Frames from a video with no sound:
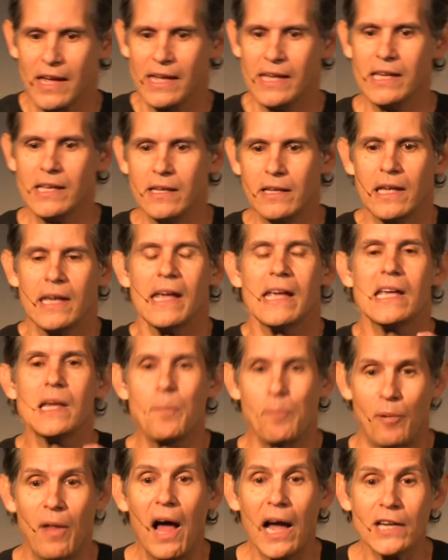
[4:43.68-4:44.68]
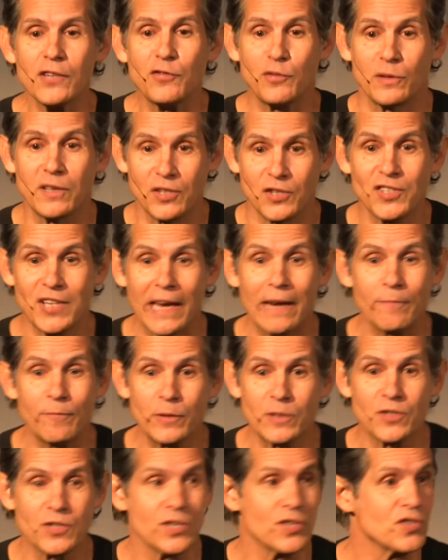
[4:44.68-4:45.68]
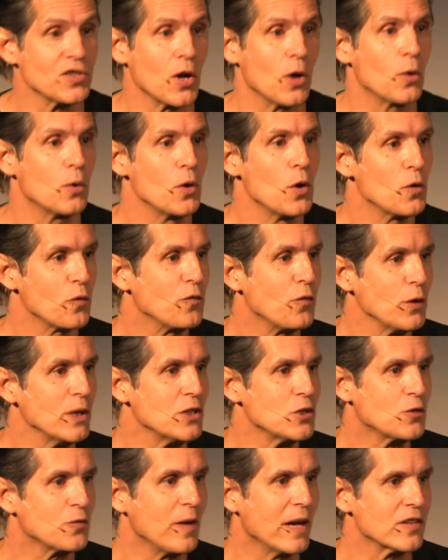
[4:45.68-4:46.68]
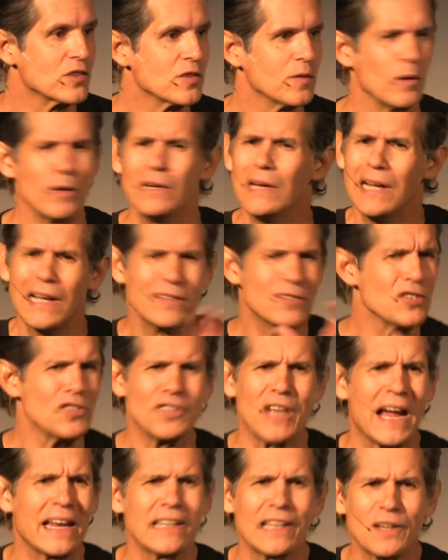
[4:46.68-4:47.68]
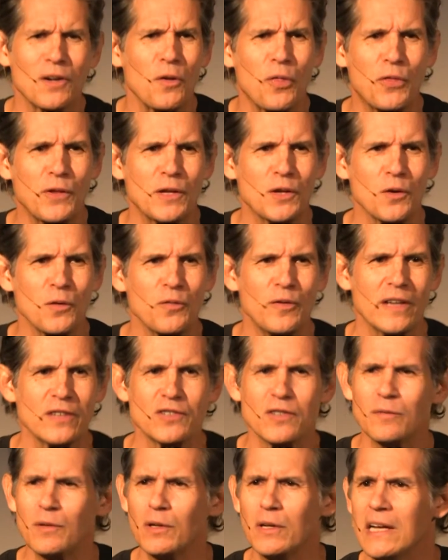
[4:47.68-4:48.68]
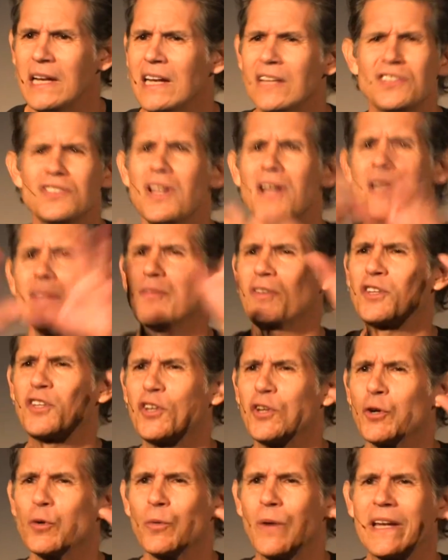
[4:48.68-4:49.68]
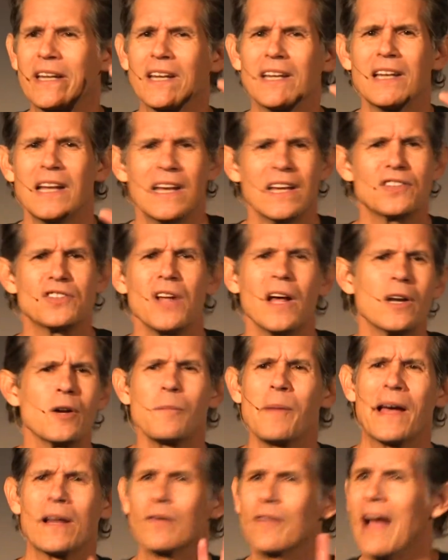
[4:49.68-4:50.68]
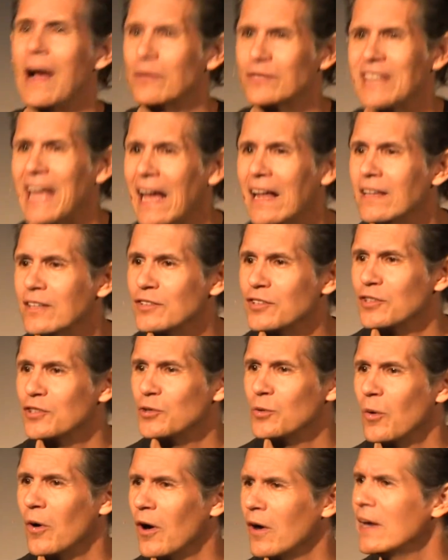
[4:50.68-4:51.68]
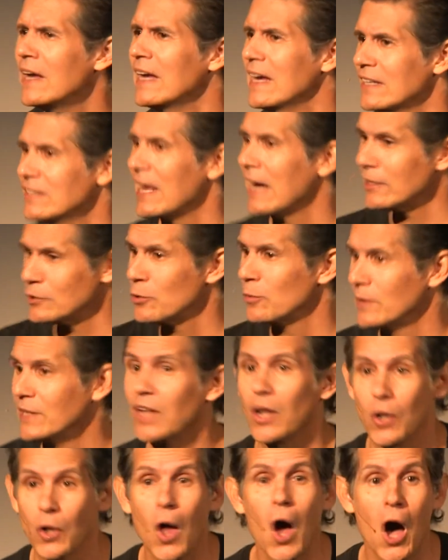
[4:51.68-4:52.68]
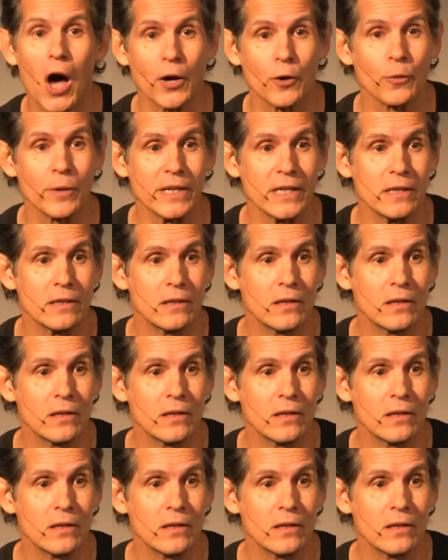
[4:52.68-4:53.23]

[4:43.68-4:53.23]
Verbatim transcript: He, he applies for the San Francisco Fringe Festival. It's a tiny little theater festival. It's not even curated. It's not a matter of how talented you are, it's actually a lottery.